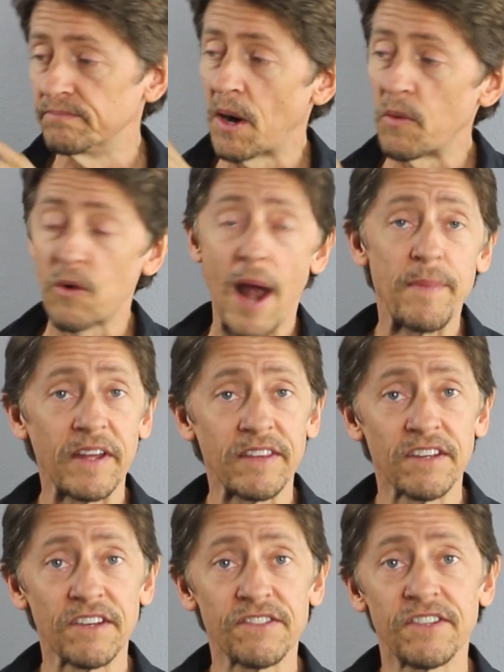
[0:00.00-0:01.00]
wrap like
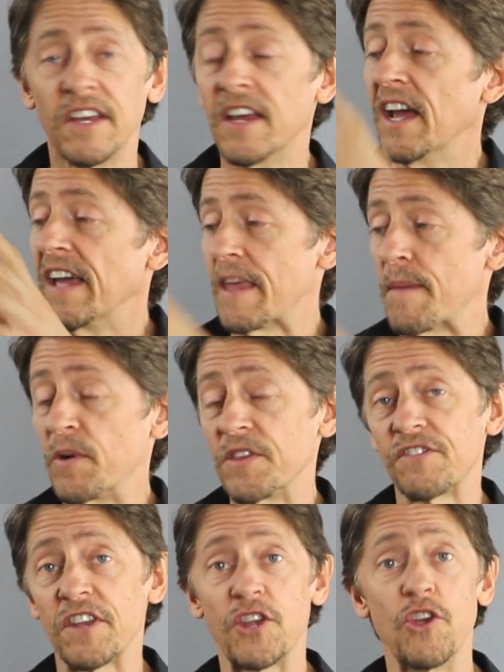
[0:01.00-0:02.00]
this, and they put
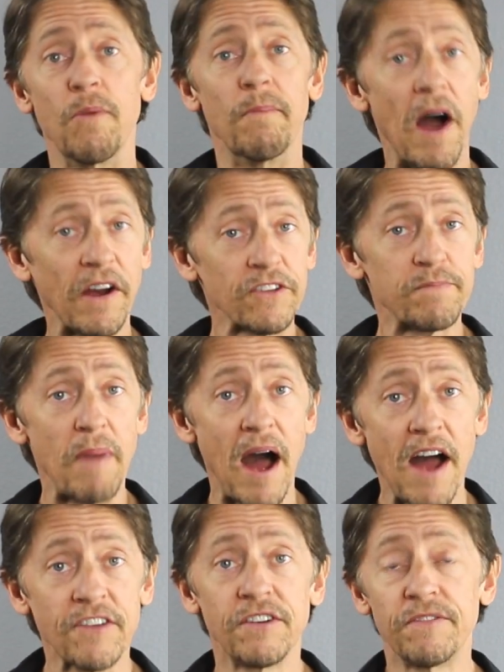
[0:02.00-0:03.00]
this in a humongous
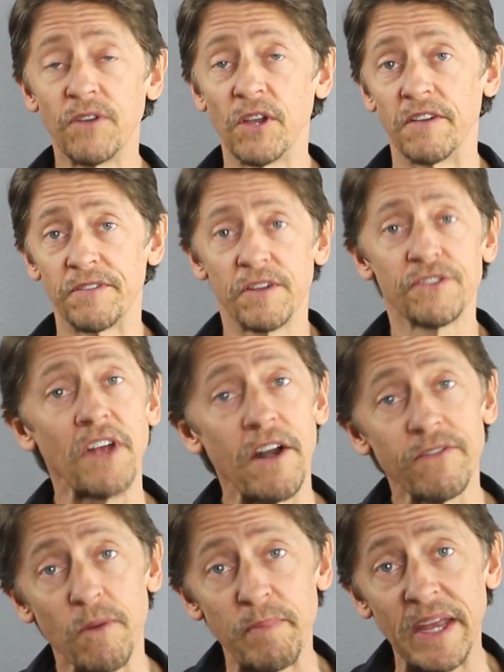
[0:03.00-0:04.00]
box full of
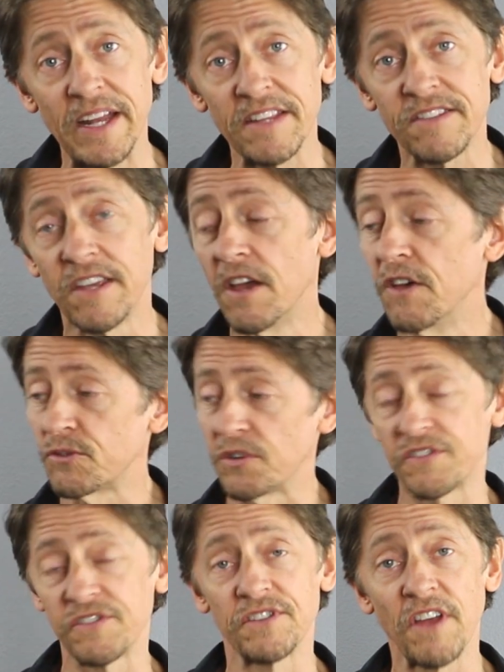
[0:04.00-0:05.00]
styrofoam peanuts so
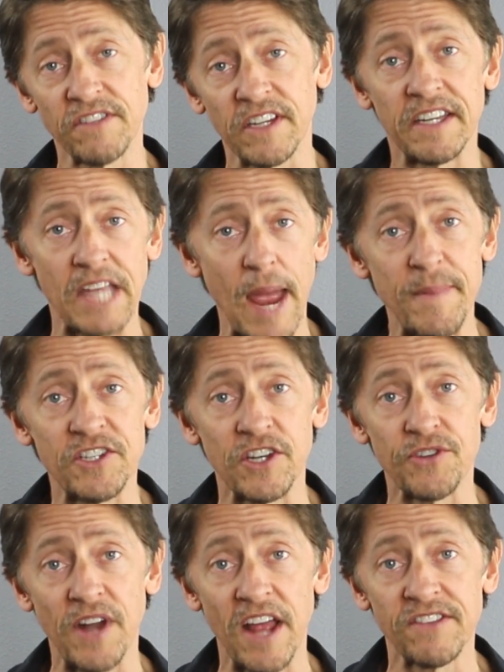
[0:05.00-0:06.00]
it doesn't get damaged in
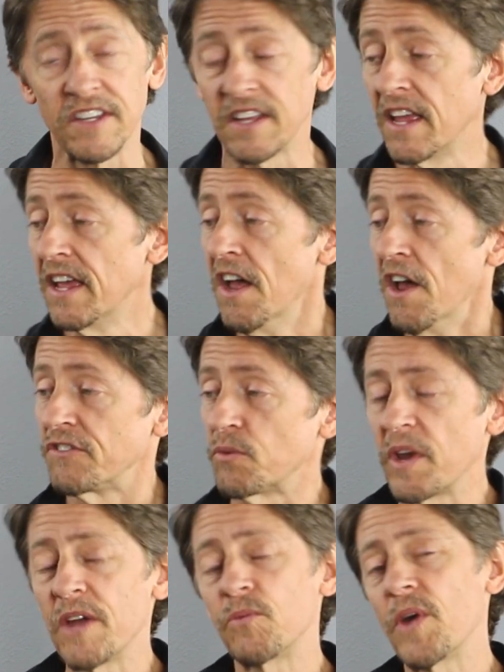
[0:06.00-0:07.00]
transit. So
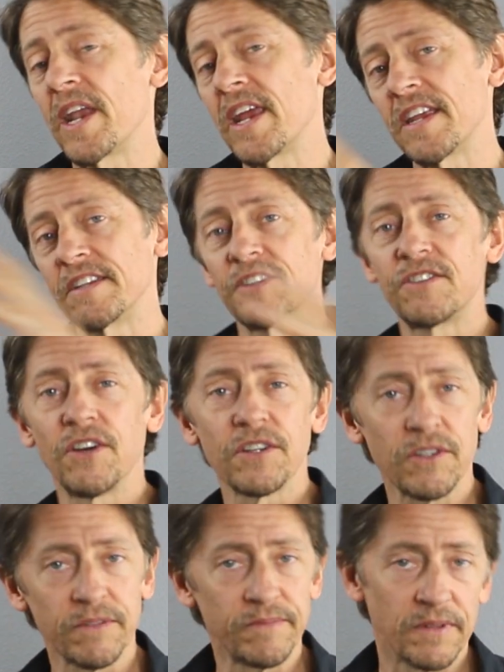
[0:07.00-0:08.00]
we went ahead and
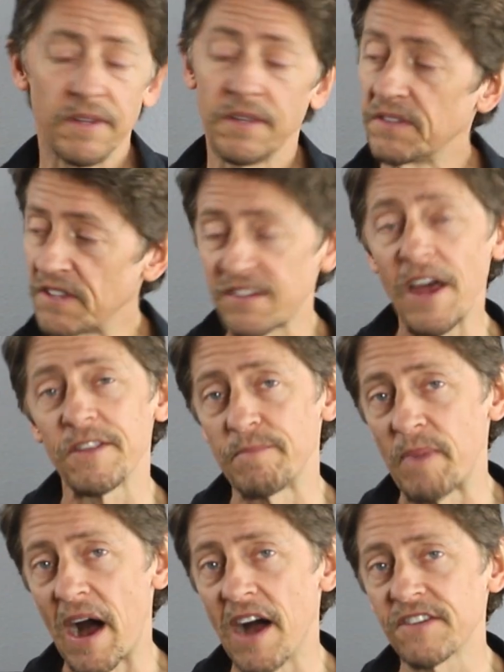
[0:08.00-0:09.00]
took this out of the
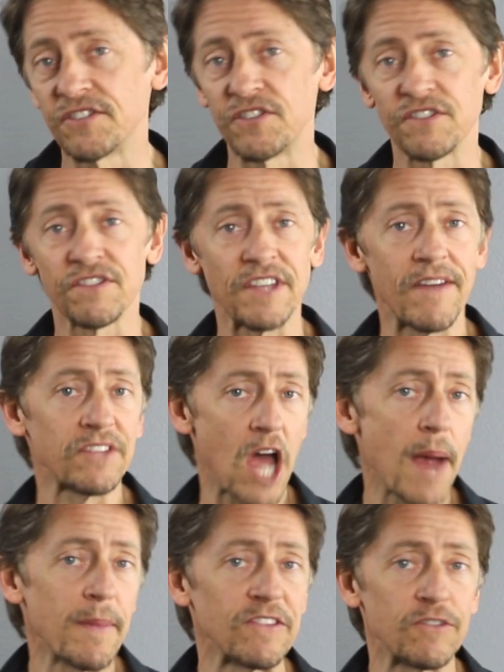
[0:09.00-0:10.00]
box just to save
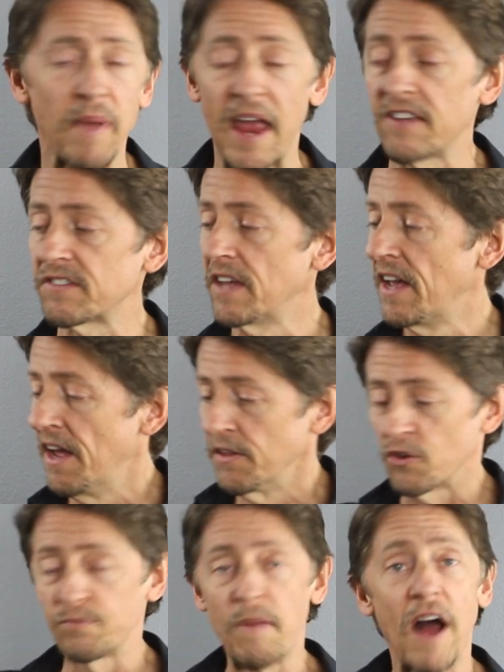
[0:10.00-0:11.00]
time and space.
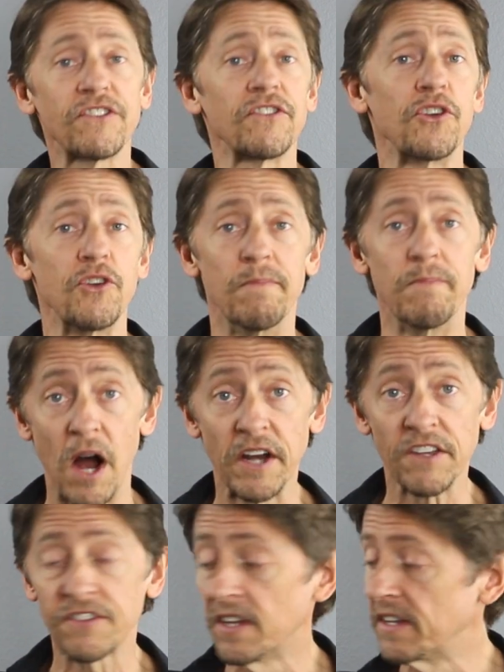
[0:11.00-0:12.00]
Those boxes are
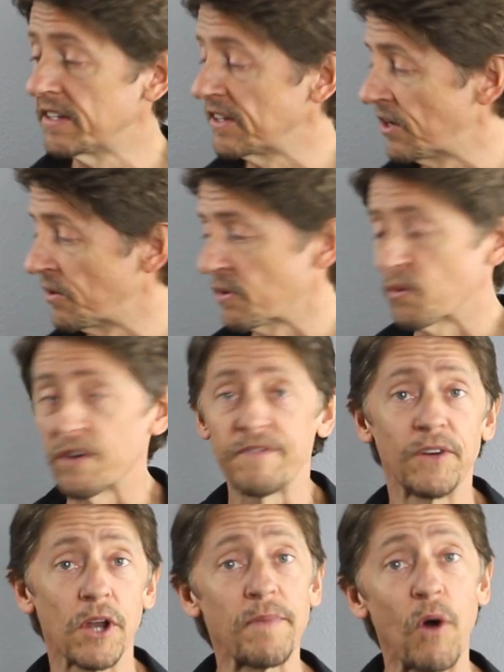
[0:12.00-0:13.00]
humongous. You know, it would have
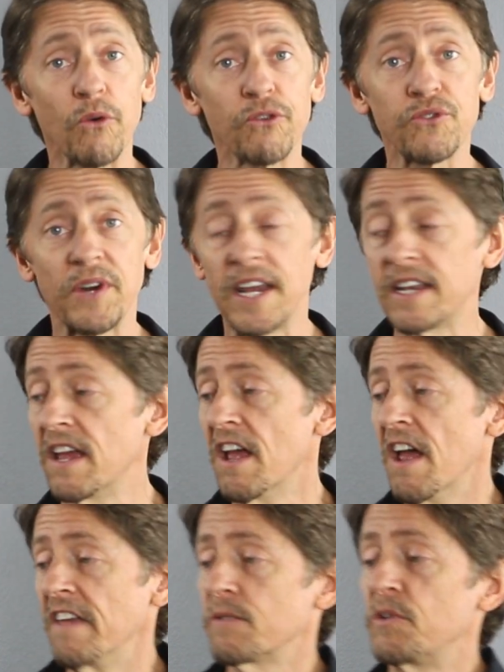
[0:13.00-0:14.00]
filled up the whole screen.
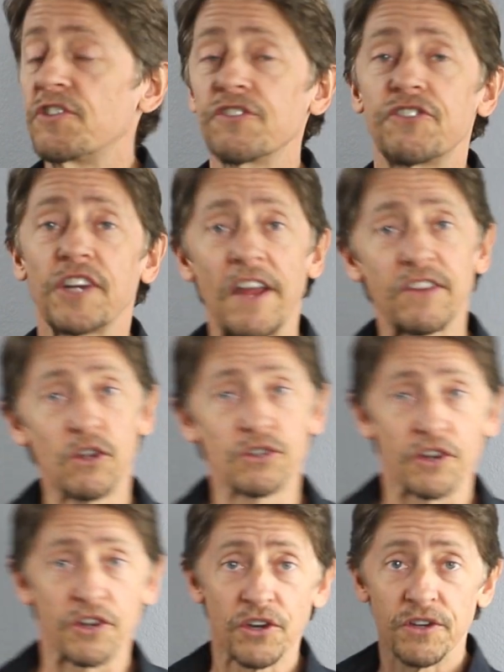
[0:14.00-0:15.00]
So we just took out the little
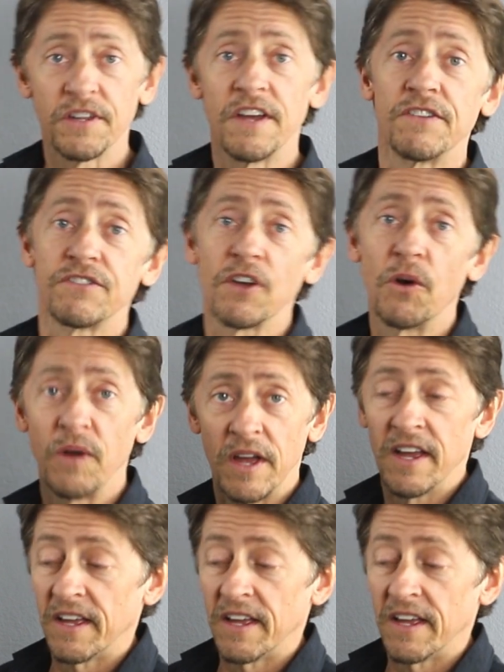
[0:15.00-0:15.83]
cocoon, so